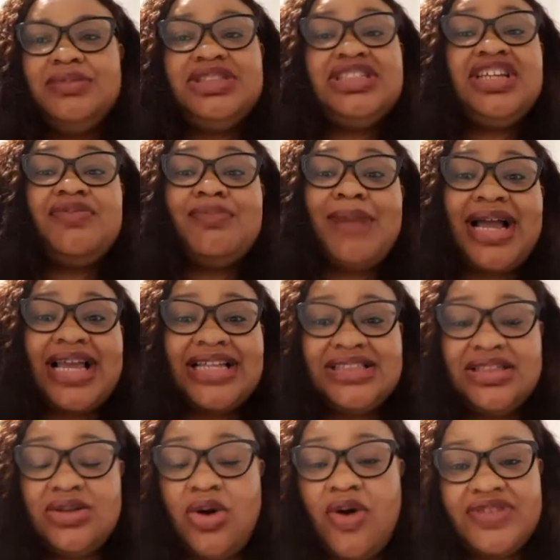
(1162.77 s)
chief
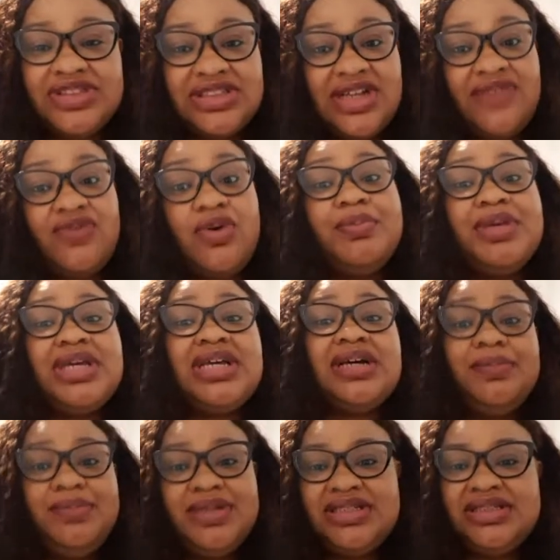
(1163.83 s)
marketing officer for bigger
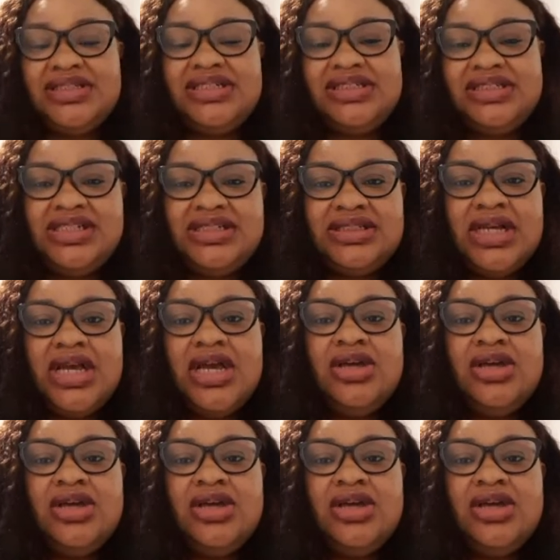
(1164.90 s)
businesses.